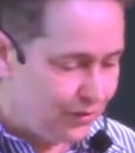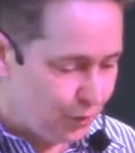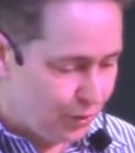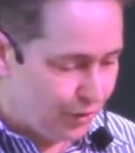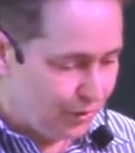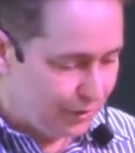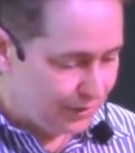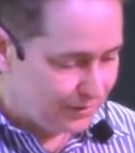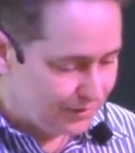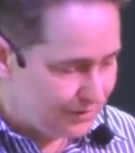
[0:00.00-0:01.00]
world.
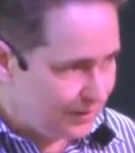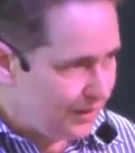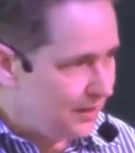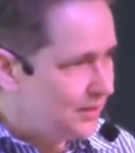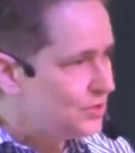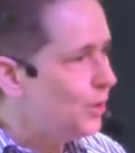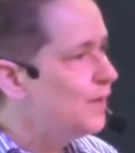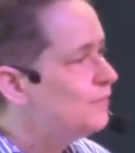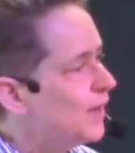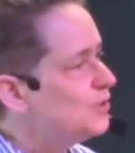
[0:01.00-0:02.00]
So I
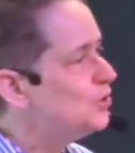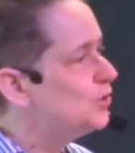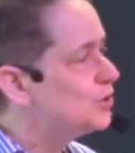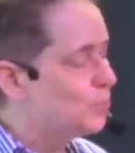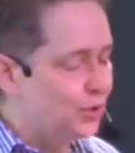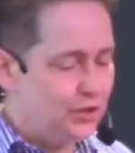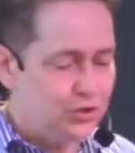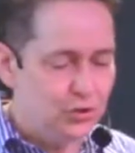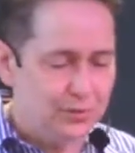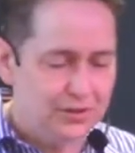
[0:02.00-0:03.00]
invite you this morning,
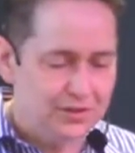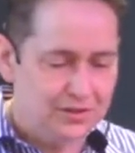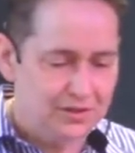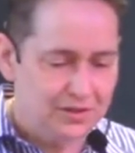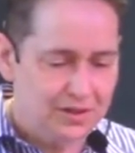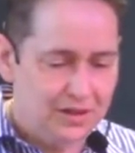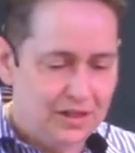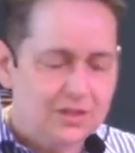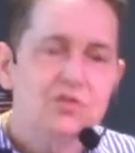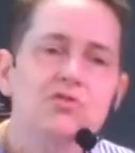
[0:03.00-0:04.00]
jubilants,
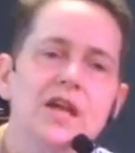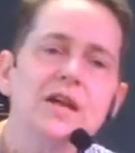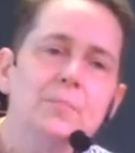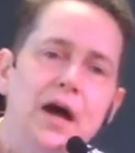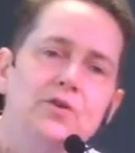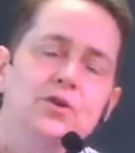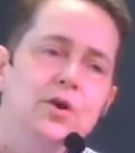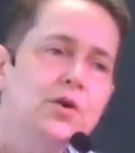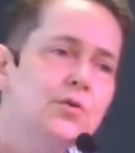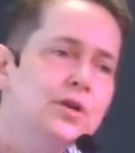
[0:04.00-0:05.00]
to think about your
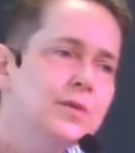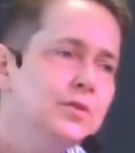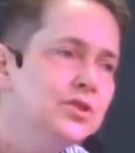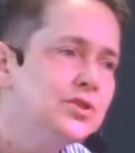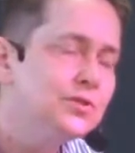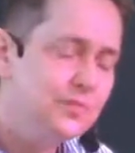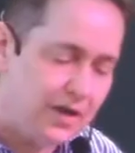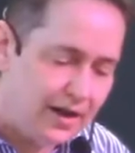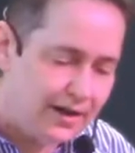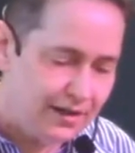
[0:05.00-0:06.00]
own images of
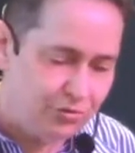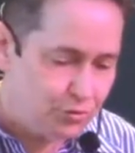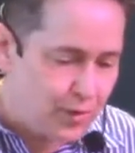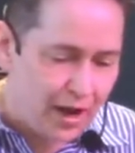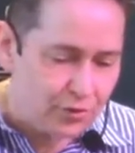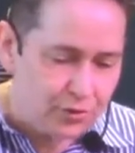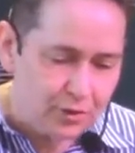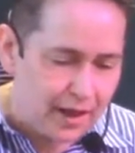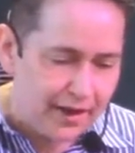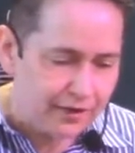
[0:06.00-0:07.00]
God throughout your
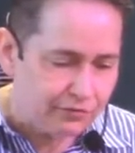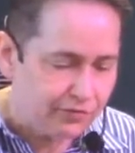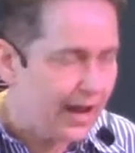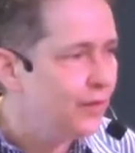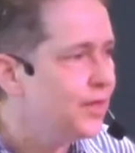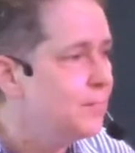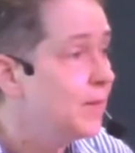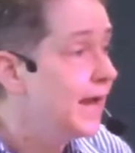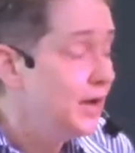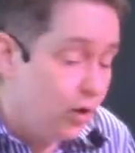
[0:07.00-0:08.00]
life, how they
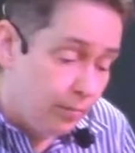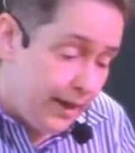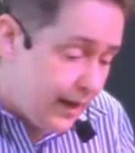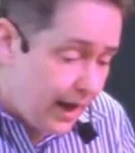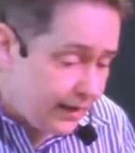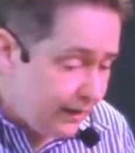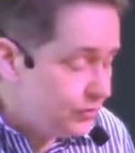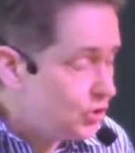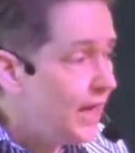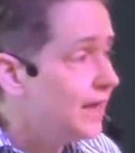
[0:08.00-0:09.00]
may or may not have
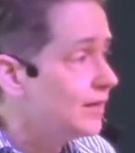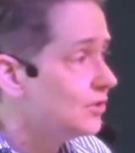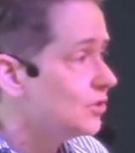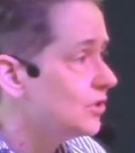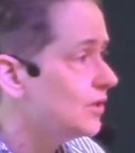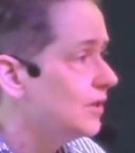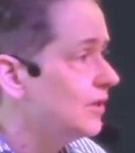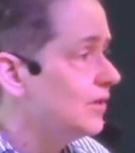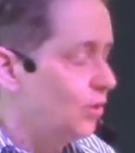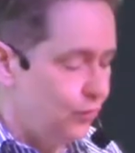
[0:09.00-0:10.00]
changed
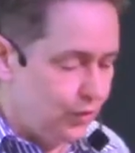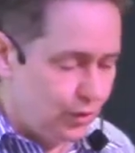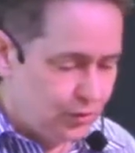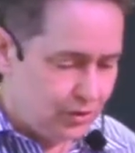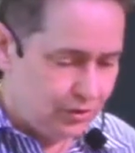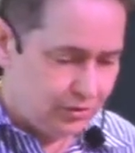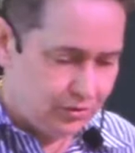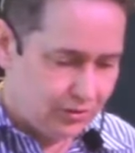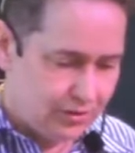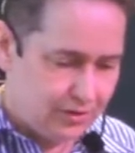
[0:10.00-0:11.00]
over those
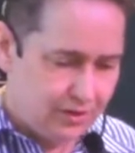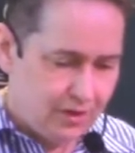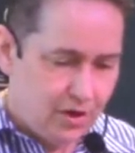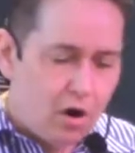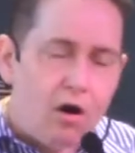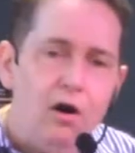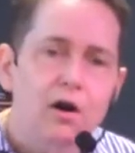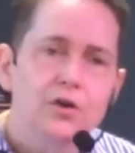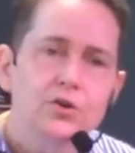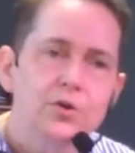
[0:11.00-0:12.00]
years.
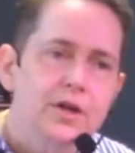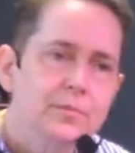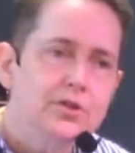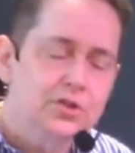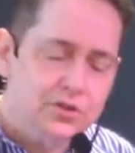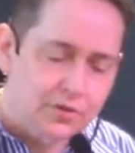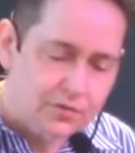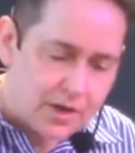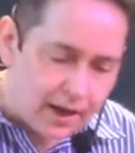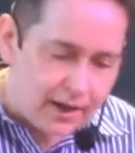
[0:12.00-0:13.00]
Are your images of
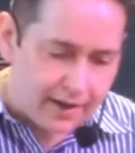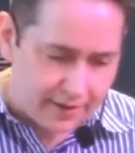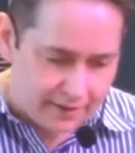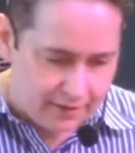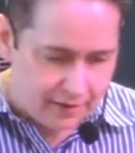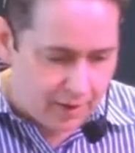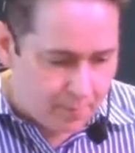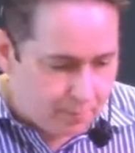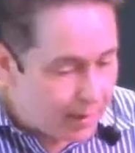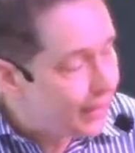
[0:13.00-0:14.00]
God a
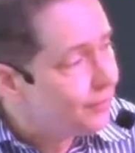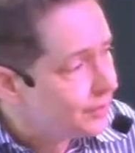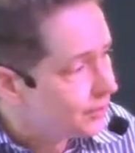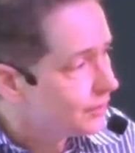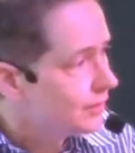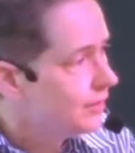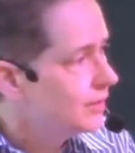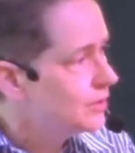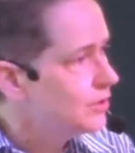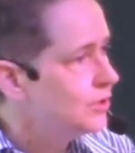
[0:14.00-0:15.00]
barrier
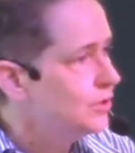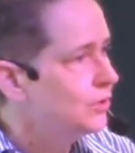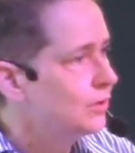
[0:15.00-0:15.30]
to you?